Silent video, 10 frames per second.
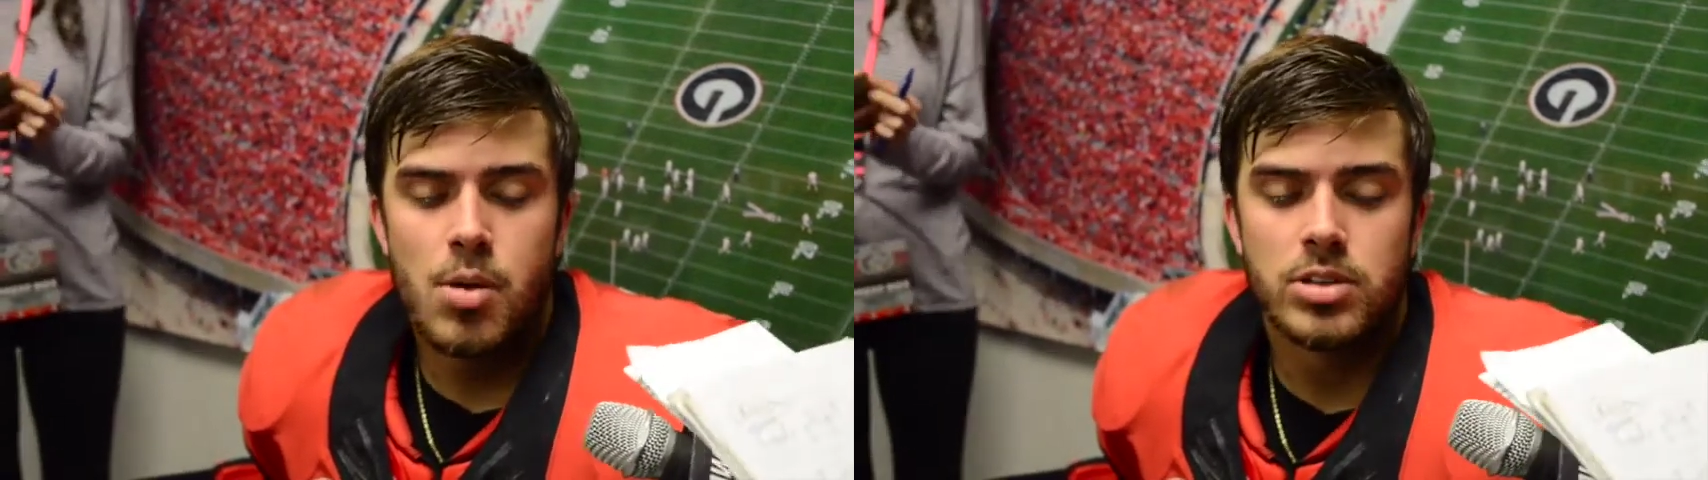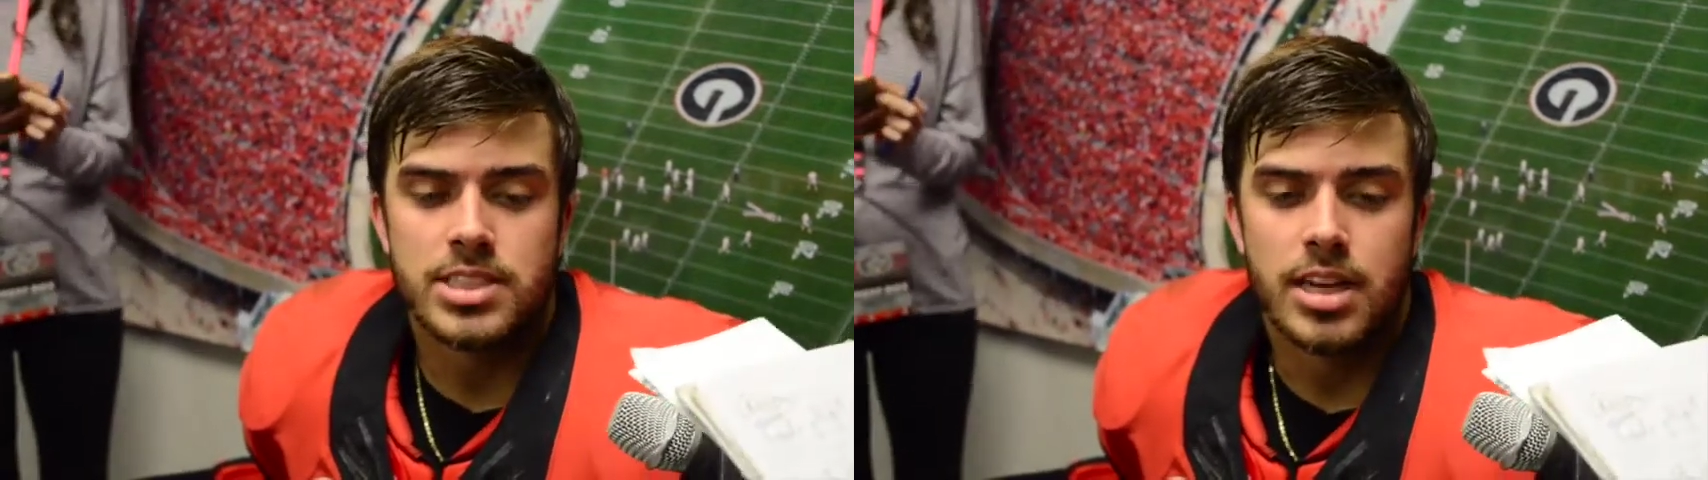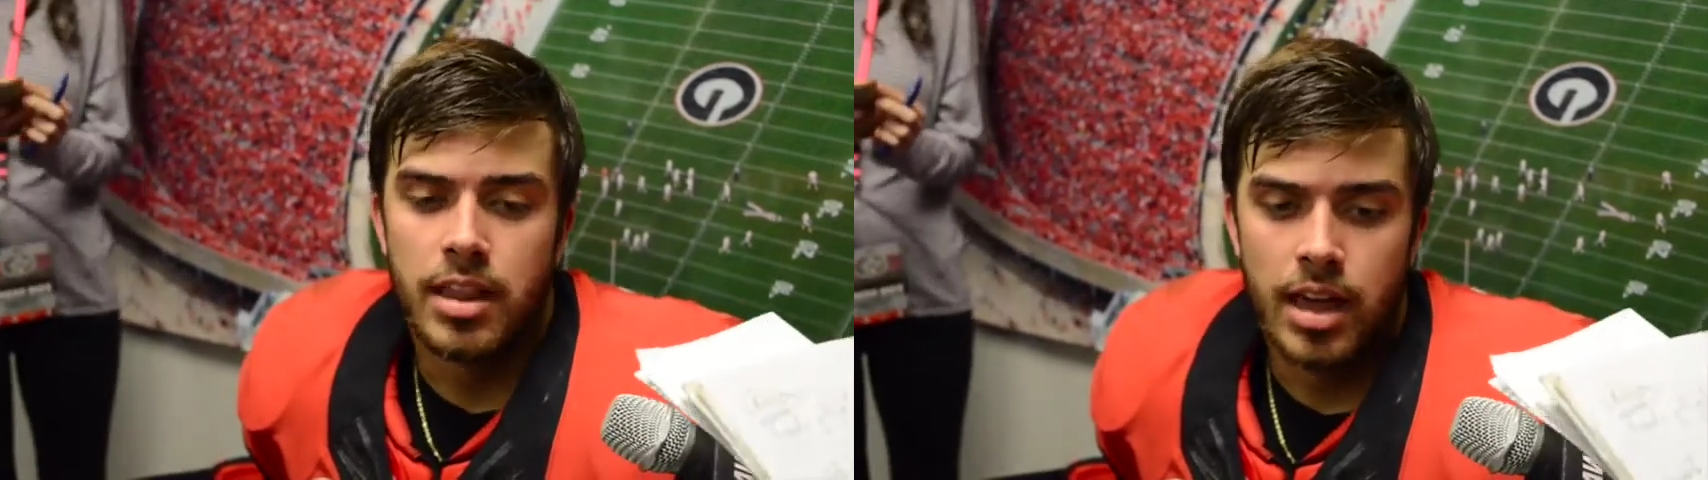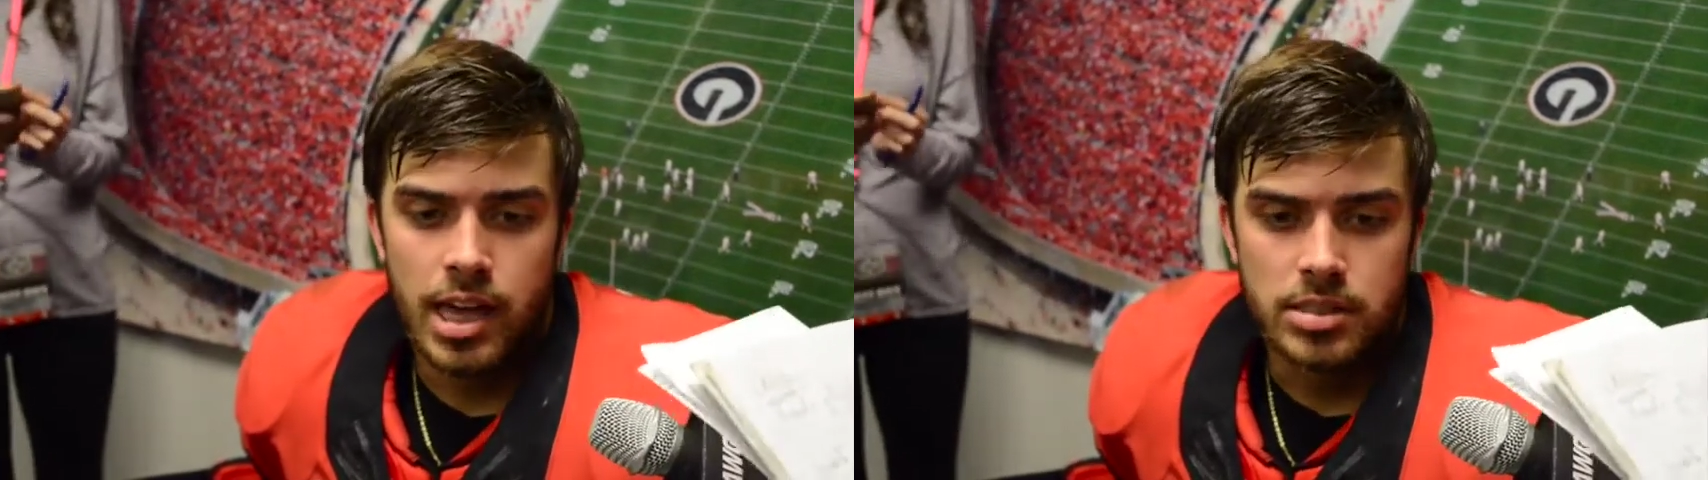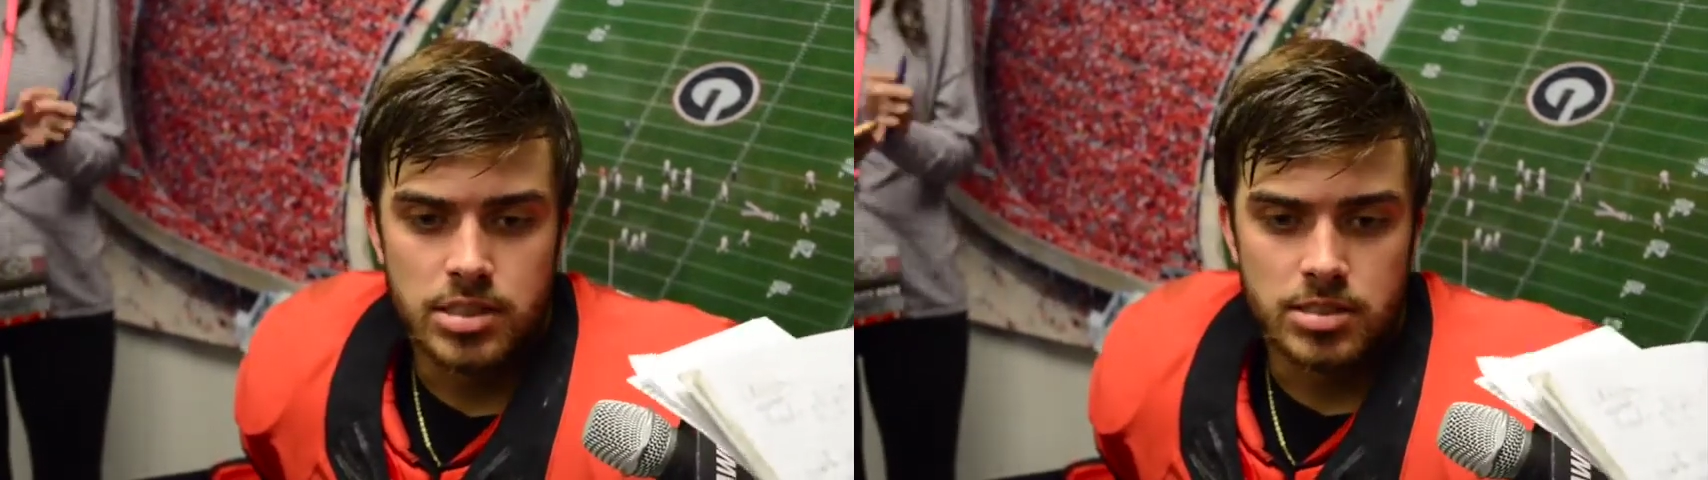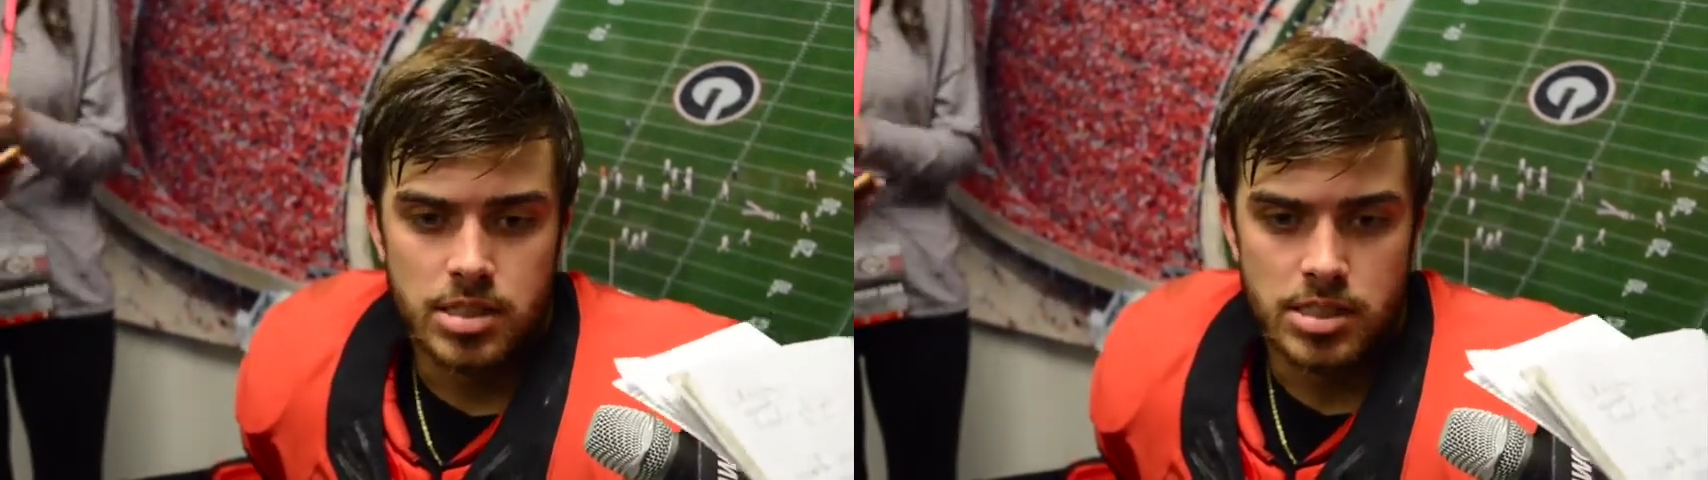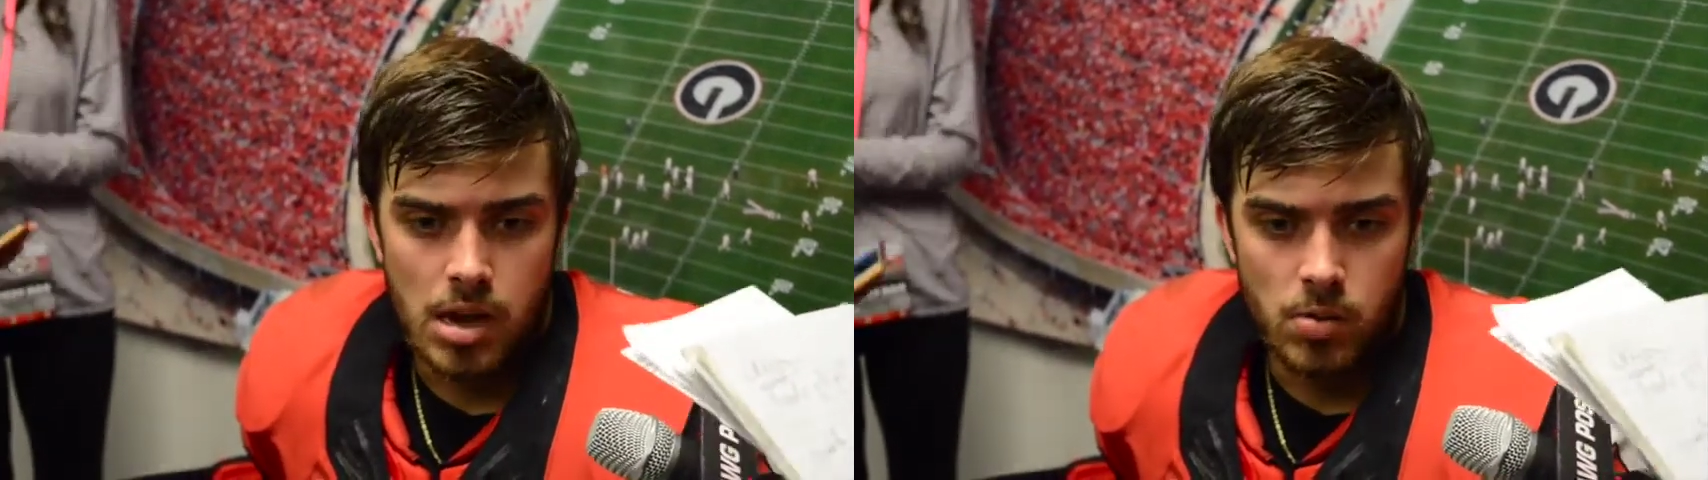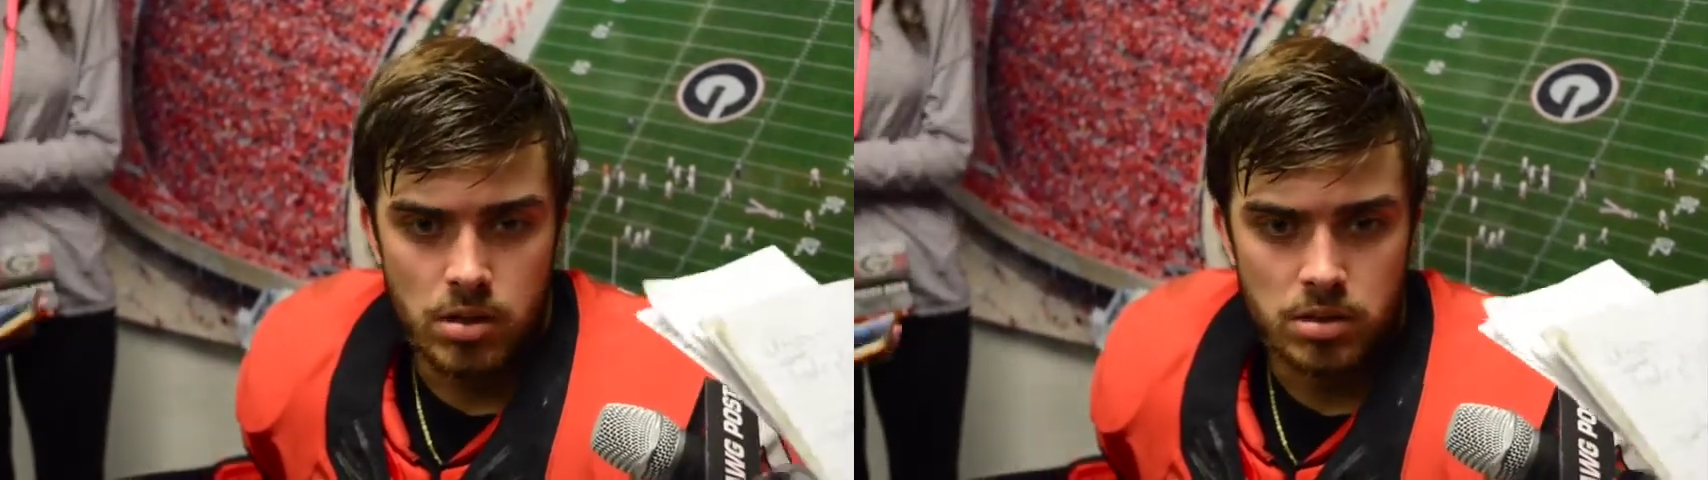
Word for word: I wouldn't say that just because I don't